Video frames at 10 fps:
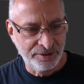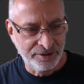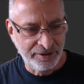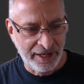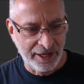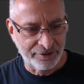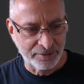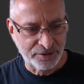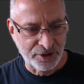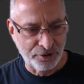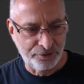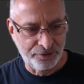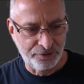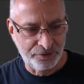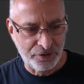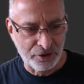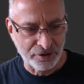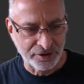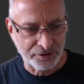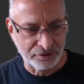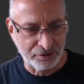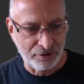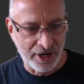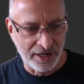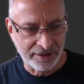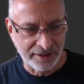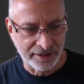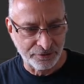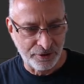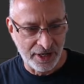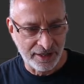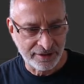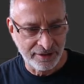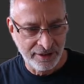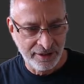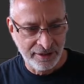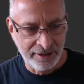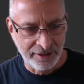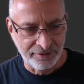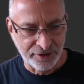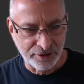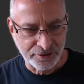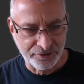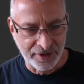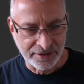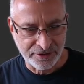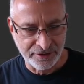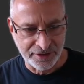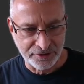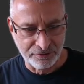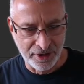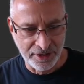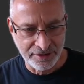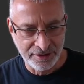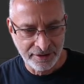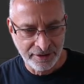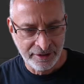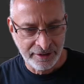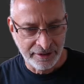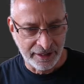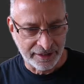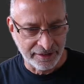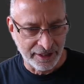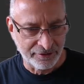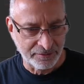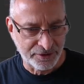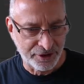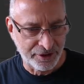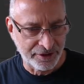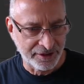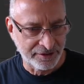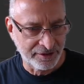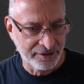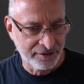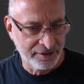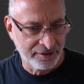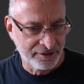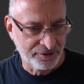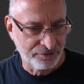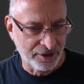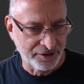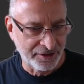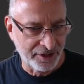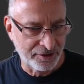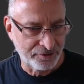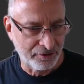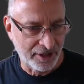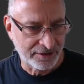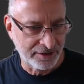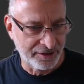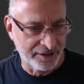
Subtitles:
have him go forward into a walk, he can walk. If he goes faster, he can run. I can have him turn and run in the other direction and